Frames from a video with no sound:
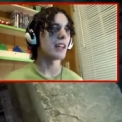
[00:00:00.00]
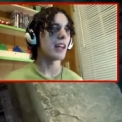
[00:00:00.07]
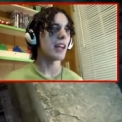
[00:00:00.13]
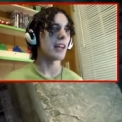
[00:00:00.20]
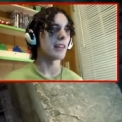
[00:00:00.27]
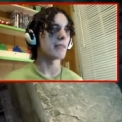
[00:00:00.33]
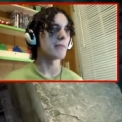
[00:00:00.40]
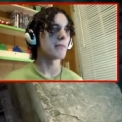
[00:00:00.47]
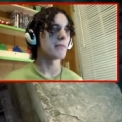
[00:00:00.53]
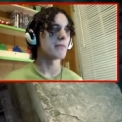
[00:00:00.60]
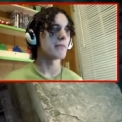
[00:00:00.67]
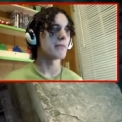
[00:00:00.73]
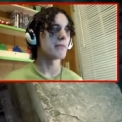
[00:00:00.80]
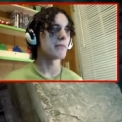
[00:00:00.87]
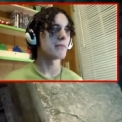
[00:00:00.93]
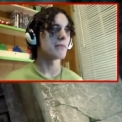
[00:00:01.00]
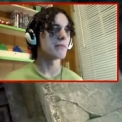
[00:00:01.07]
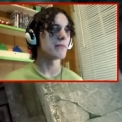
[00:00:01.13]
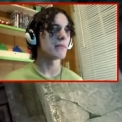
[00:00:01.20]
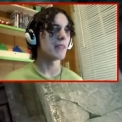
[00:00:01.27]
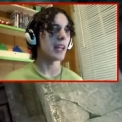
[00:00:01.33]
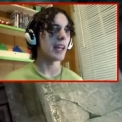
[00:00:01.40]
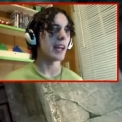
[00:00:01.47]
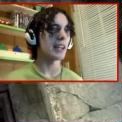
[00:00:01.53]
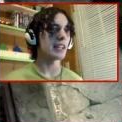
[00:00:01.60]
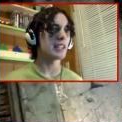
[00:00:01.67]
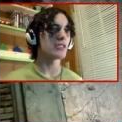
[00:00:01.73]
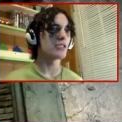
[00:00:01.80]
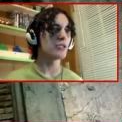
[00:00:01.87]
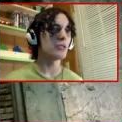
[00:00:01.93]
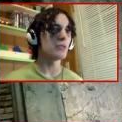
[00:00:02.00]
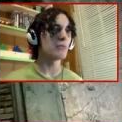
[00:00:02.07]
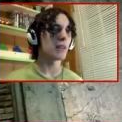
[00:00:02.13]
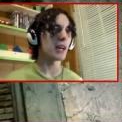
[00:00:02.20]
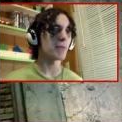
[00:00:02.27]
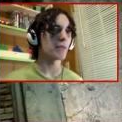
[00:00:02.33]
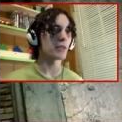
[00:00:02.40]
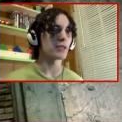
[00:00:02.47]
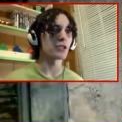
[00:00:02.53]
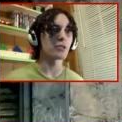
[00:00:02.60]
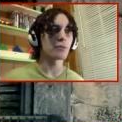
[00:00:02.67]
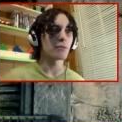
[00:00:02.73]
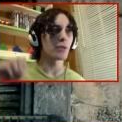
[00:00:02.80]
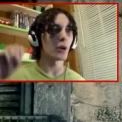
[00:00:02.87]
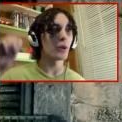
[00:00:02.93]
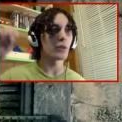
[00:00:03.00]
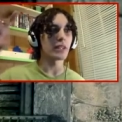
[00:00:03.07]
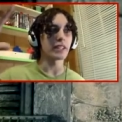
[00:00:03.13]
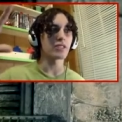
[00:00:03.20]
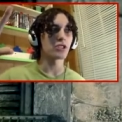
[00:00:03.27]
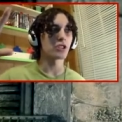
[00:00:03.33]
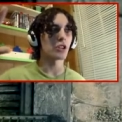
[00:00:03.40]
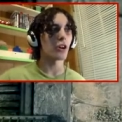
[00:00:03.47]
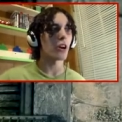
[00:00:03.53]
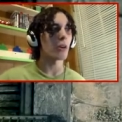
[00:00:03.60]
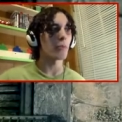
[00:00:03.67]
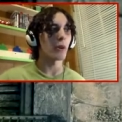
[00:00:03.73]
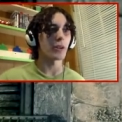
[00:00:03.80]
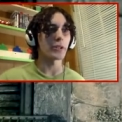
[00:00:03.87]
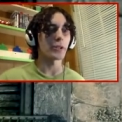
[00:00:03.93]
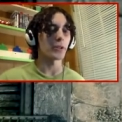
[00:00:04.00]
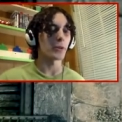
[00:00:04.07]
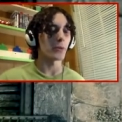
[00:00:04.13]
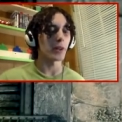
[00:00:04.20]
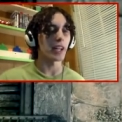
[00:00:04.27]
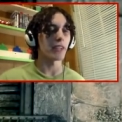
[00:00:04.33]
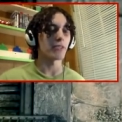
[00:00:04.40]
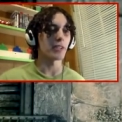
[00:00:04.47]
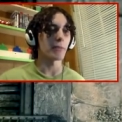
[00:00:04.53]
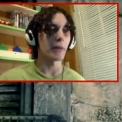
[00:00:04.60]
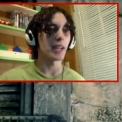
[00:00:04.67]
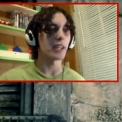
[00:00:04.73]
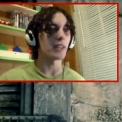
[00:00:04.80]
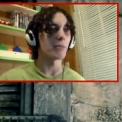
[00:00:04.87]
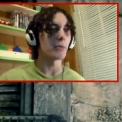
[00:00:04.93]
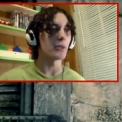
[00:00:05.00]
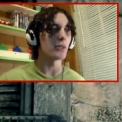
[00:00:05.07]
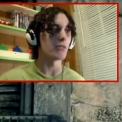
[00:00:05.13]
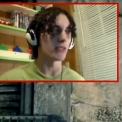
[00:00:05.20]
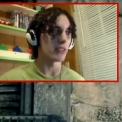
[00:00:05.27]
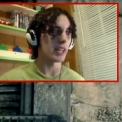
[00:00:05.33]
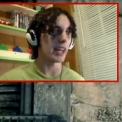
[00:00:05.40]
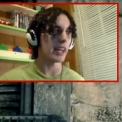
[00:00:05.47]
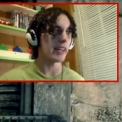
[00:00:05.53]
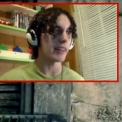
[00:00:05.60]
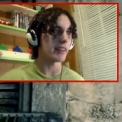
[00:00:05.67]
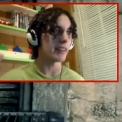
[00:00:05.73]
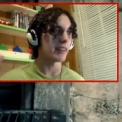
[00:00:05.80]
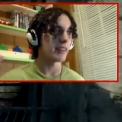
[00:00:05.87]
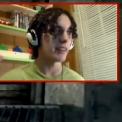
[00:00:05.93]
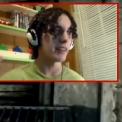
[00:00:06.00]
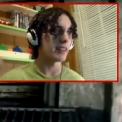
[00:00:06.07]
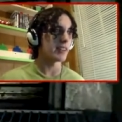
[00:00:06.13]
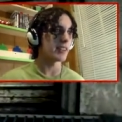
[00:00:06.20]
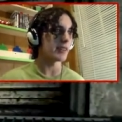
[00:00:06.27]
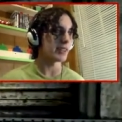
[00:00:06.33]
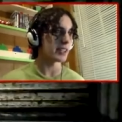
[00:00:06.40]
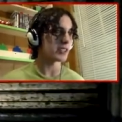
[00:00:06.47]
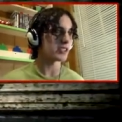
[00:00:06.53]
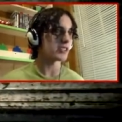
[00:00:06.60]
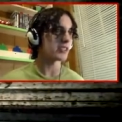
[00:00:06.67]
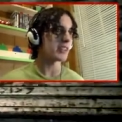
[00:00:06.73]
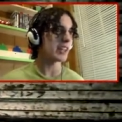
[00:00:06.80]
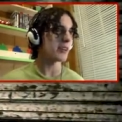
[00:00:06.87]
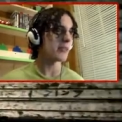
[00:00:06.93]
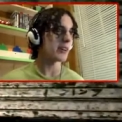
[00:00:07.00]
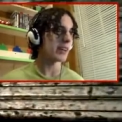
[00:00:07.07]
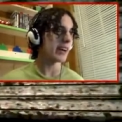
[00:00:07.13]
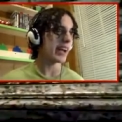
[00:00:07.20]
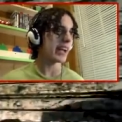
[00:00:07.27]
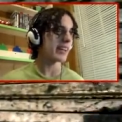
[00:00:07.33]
Hey. Hey, I didn't do my Patronus charm on you or whatever to make you move, okay? You can just stay where you're